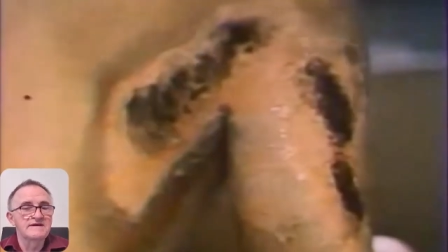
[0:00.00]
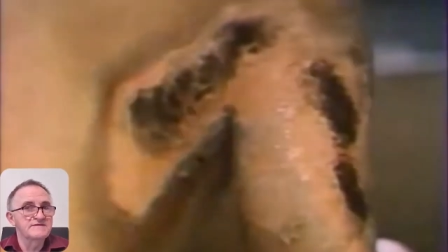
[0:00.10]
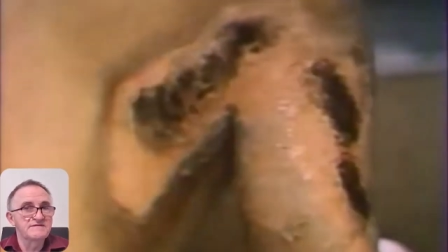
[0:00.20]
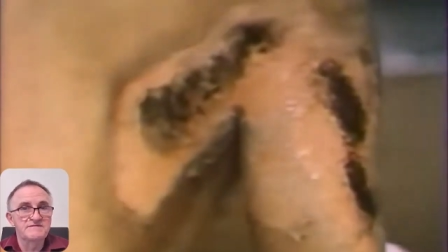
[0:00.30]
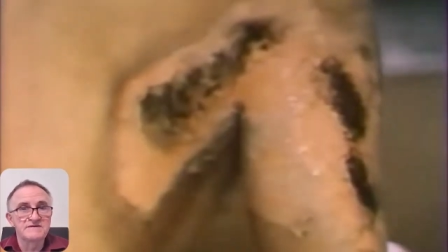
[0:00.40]
will
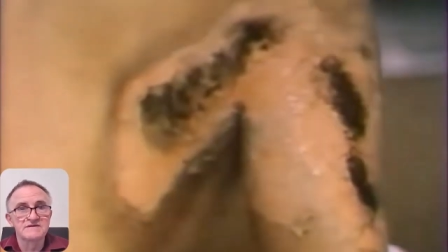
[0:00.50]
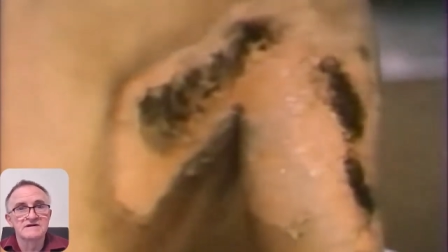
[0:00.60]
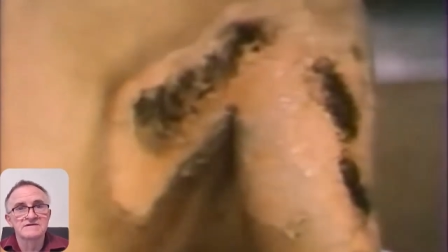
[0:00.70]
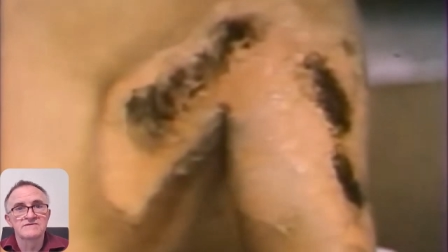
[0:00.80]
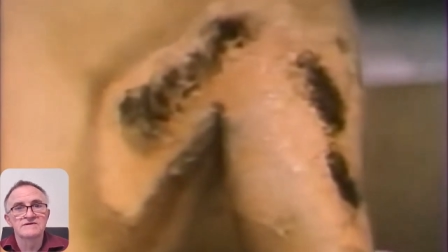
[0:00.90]
have severe
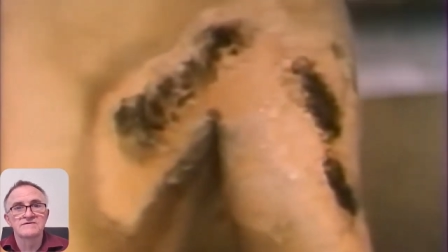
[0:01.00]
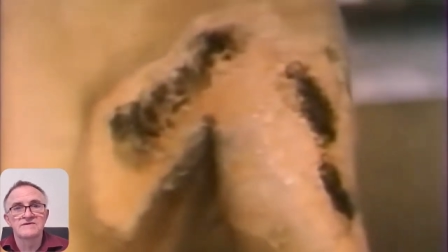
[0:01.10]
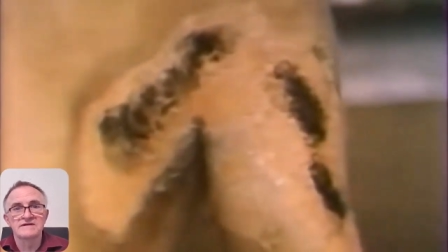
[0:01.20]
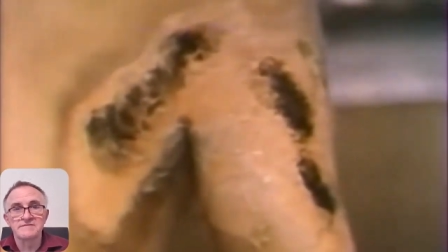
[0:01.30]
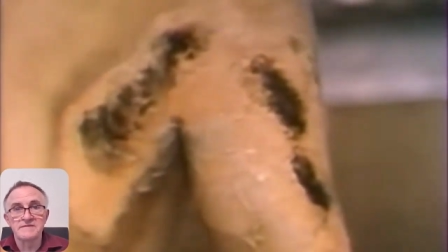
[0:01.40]
ongoing
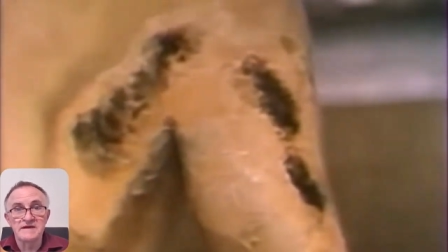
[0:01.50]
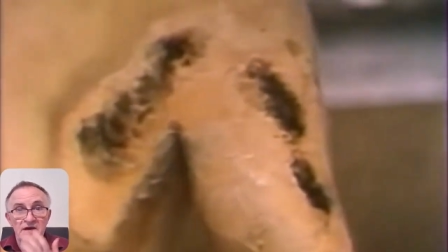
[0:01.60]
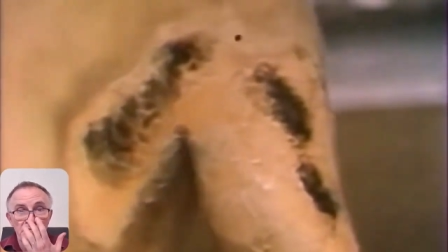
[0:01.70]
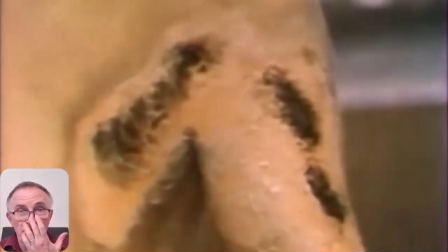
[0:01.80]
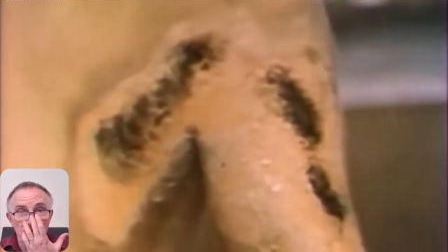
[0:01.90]
chronic
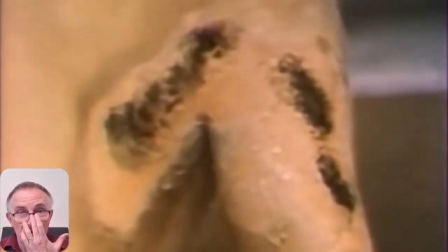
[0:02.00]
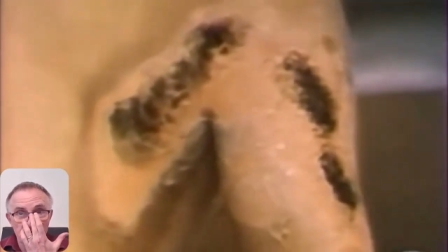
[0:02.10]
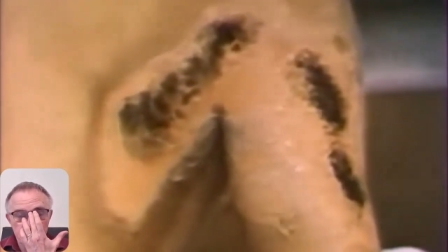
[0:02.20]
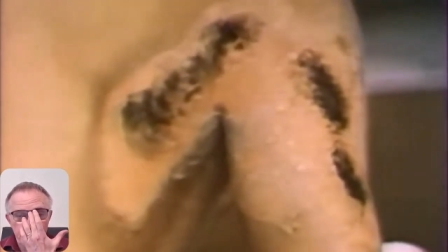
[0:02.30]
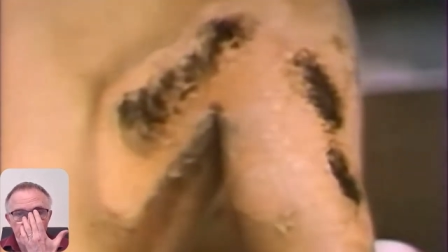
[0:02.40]
health
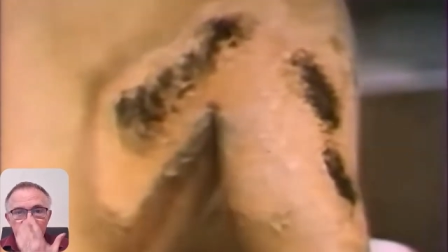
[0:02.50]
problems